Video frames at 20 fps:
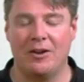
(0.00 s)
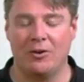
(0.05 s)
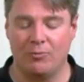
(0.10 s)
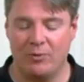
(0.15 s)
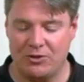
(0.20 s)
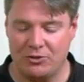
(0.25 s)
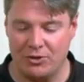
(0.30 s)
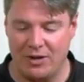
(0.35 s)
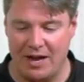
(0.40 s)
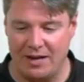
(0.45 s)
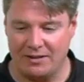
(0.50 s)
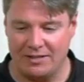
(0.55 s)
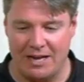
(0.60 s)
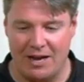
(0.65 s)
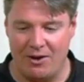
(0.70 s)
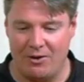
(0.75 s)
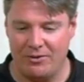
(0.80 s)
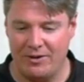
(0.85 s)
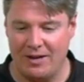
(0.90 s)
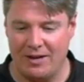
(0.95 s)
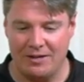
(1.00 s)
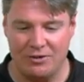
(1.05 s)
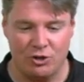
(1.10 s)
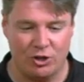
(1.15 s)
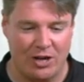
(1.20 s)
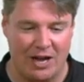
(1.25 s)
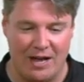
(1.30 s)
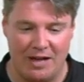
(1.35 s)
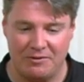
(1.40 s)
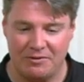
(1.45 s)
and we tracked down
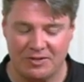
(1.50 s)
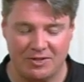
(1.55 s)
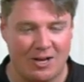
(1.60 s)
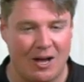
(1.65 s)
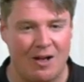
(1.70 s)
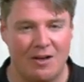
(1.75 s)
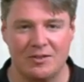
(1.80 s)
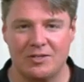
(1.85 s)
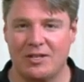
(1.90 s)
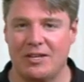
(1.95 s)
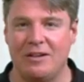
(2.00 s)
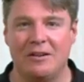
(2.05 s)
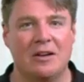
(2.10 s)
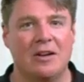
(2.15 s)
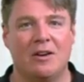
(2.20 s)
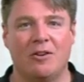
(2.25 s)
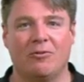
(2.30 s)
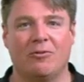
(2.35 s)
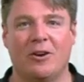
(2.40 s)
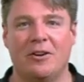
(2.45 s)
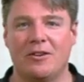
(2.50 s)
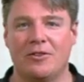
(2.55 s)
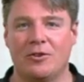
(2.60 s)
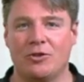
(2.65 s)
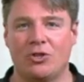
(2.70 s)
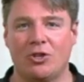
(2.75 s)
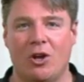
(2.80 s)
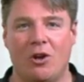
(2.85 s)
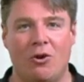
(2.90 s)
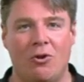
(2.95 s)
John Scalzi, friend of the
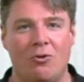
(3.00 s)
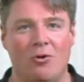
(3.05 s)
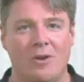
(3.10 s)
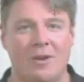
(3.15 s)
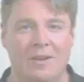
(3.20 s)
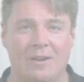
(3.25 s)
show,